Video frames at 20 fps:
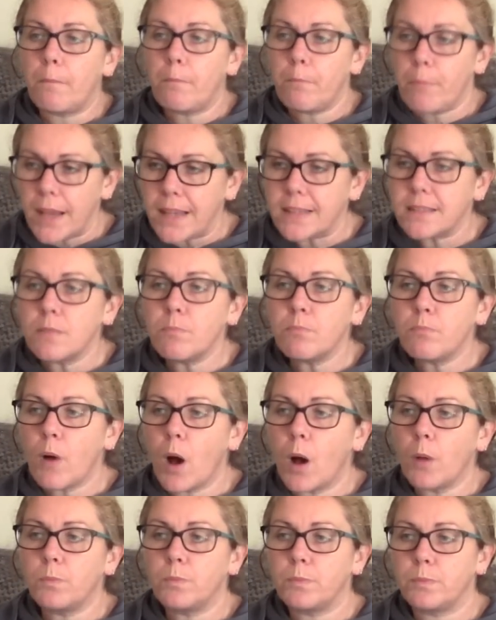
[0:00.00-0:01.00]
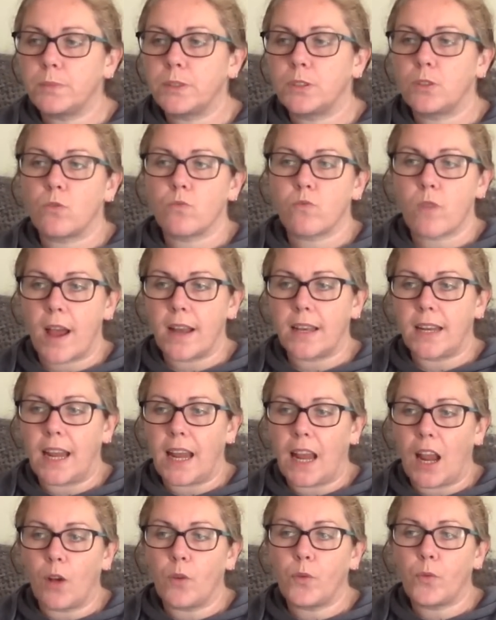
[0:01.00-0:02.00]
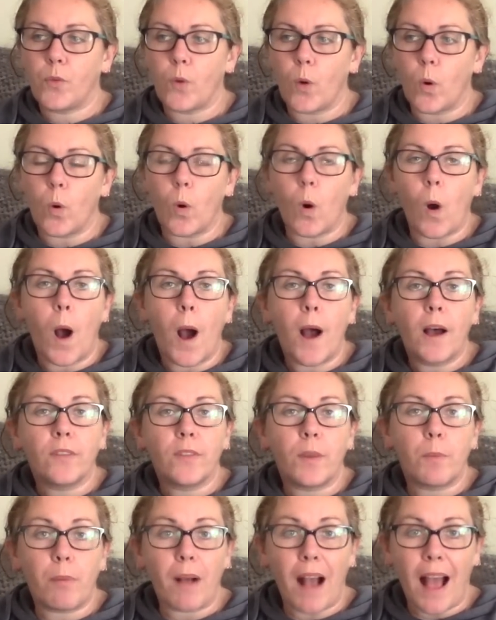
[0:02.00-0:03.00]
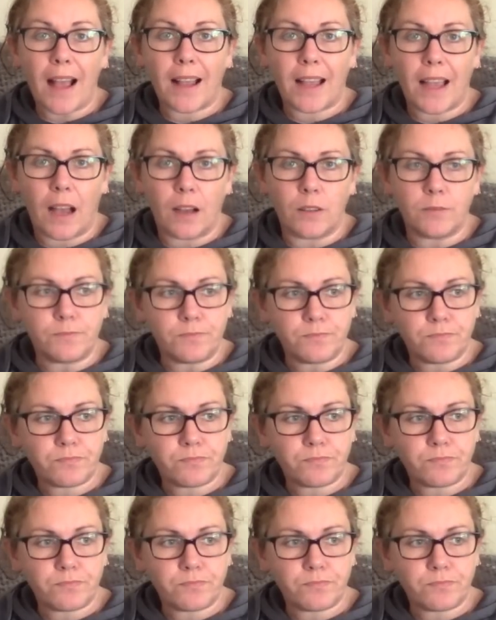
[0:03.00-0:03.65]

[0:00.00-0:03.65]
bits and bobs ready for the blackout.